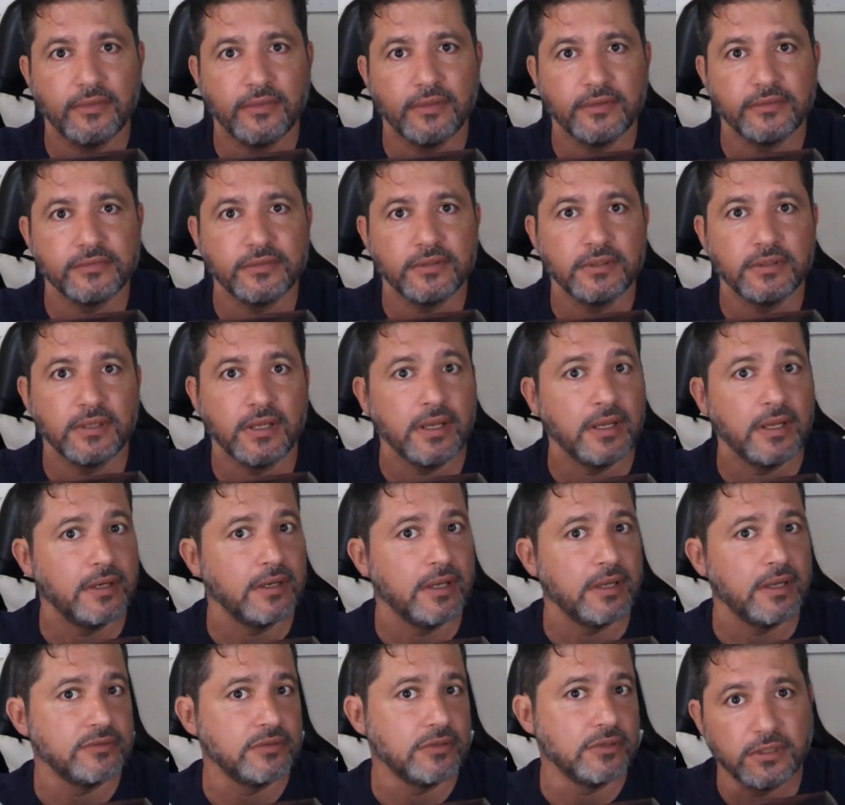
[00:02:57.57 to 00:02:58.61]
And as you can
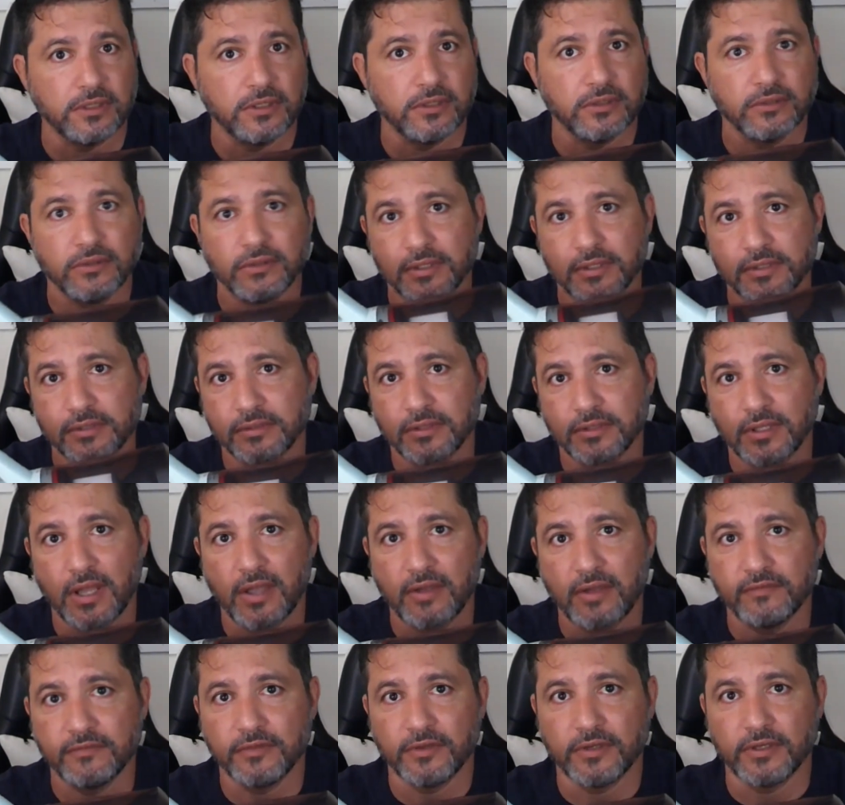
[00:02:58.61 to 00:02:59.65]
hear, it's not very
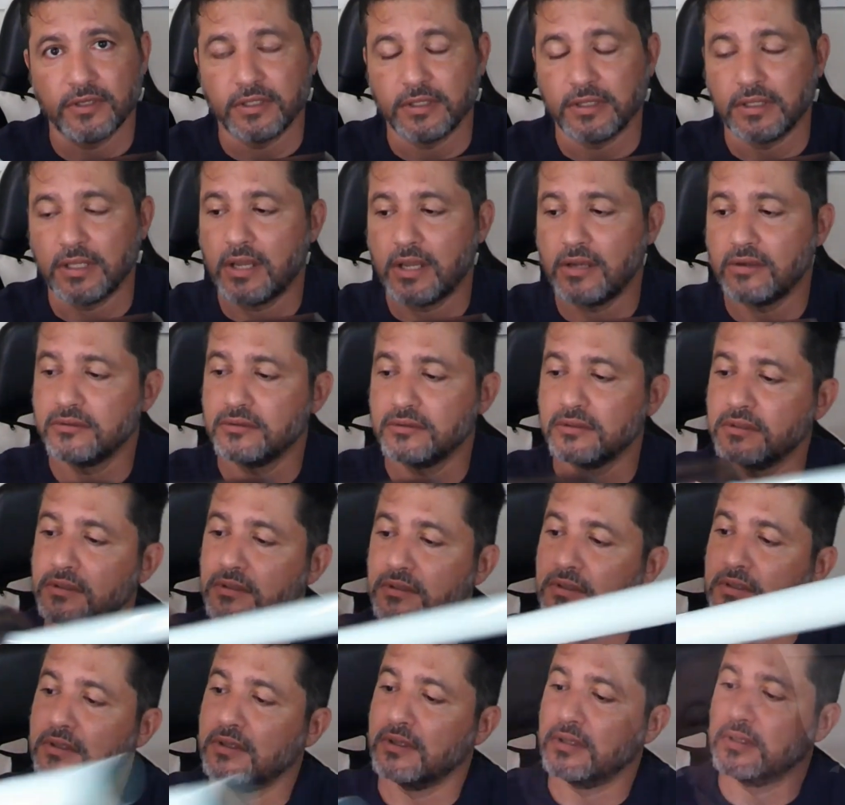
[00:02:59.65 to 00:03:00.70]
loud,
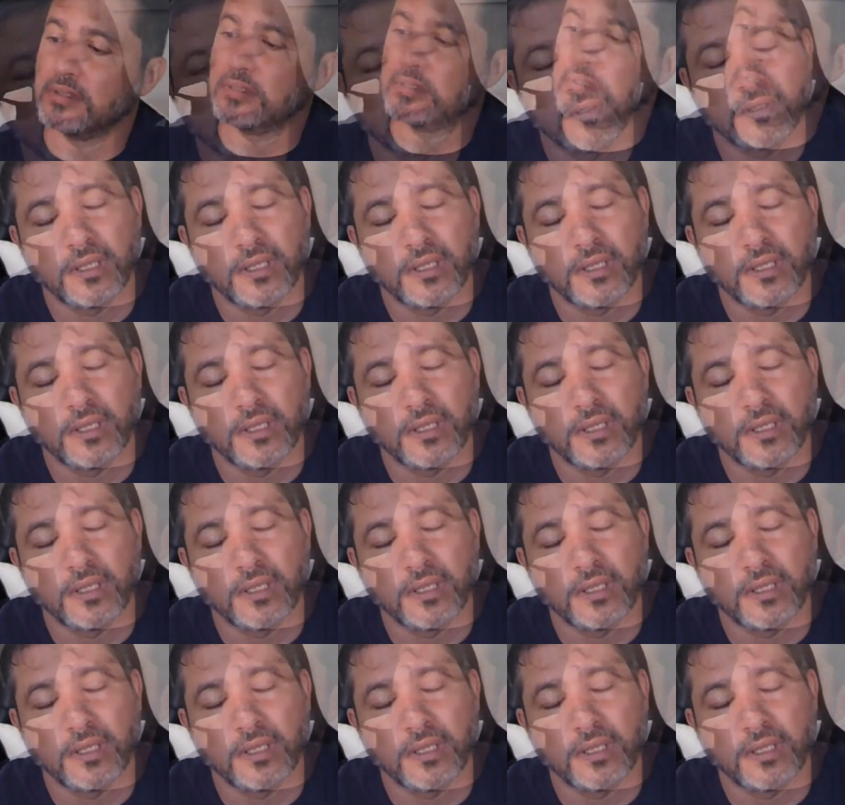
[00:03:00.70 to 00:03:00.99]
and it's